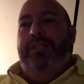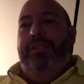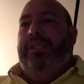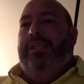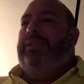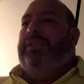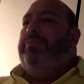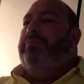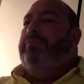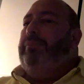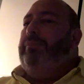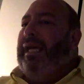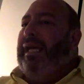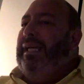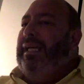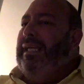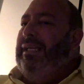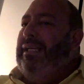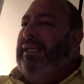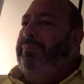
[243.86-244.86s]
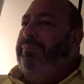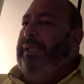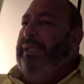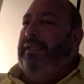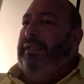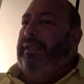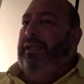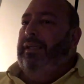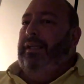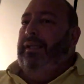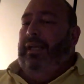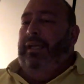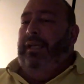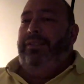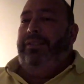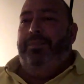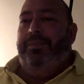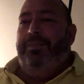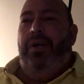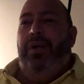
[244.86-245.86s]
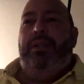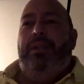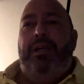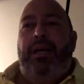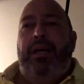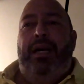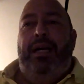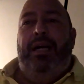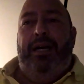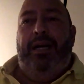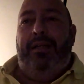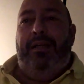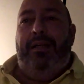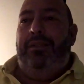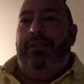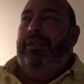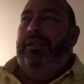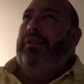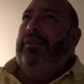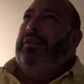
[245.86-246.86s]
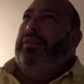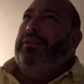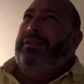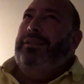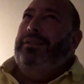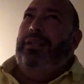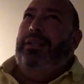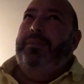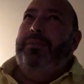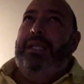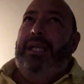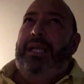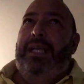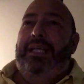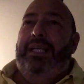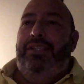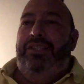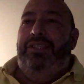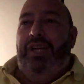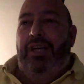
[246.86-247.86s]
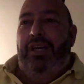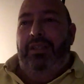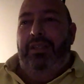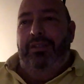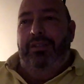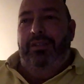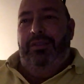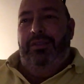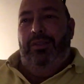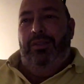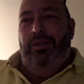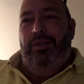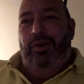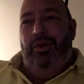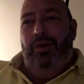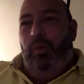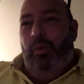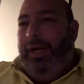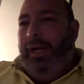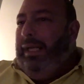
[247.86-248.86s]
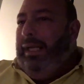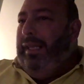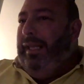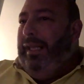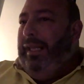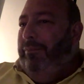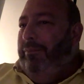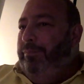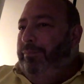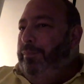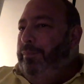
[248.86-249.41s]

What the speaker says: just maybe a smart guy like, you know what I mean, Eddie Jones or one of them